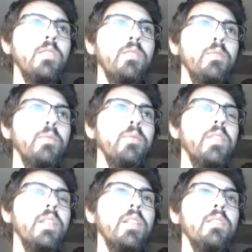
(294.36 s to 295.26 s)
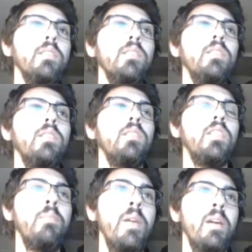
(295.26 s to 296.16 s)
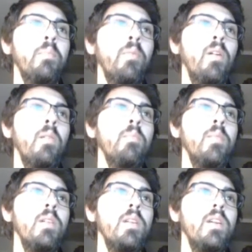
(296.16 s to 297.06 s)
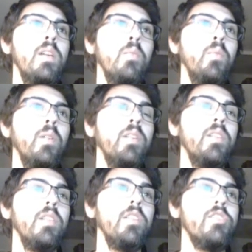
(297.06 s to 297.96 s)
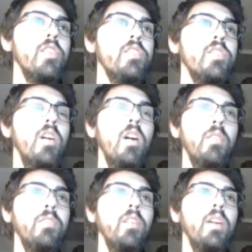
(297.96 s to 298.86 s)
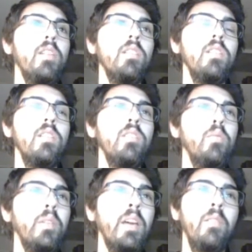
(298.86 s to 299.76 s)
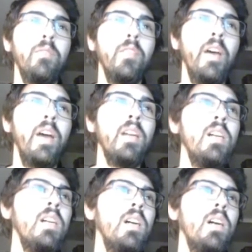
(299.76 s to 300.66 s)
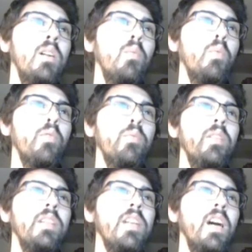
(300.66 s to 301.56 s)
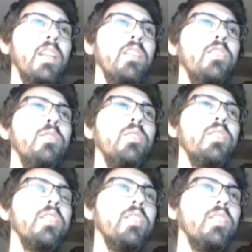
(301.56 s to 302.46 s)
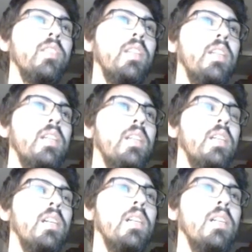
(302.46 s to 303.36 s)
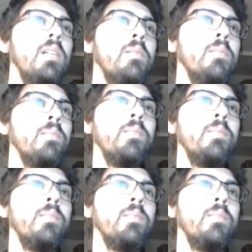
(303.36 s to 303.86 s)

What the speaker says: through the command prompt, it would adjust the offset to account for that. We're really not going to use this. Um,